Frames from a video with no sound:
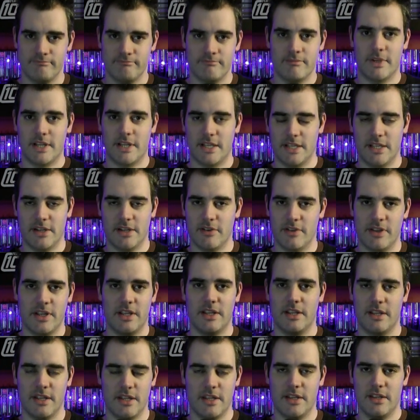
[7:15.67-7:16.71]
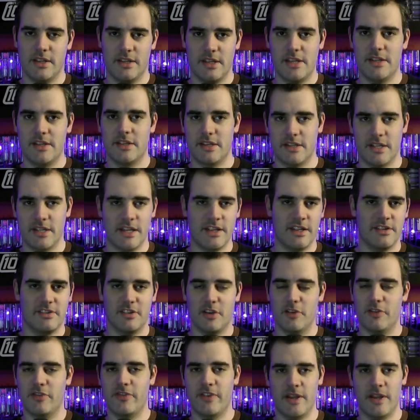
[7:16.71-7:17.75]
But, at the end of the day, there's
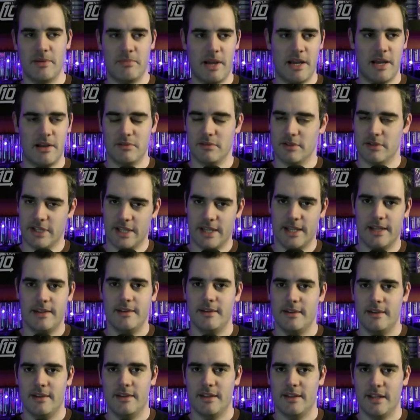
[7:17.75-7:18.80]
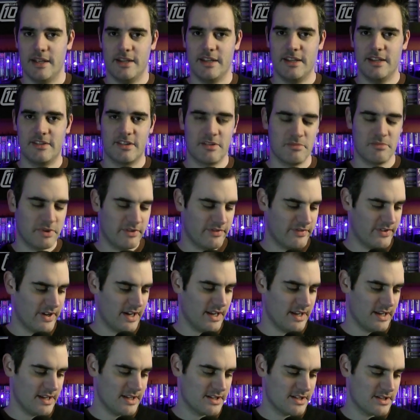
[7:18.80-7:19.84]
no fair battle there. There needs to be
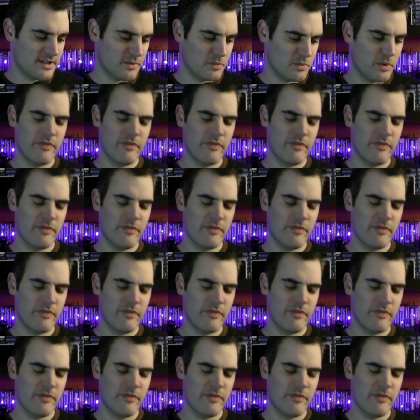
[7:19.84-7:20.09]
fairness.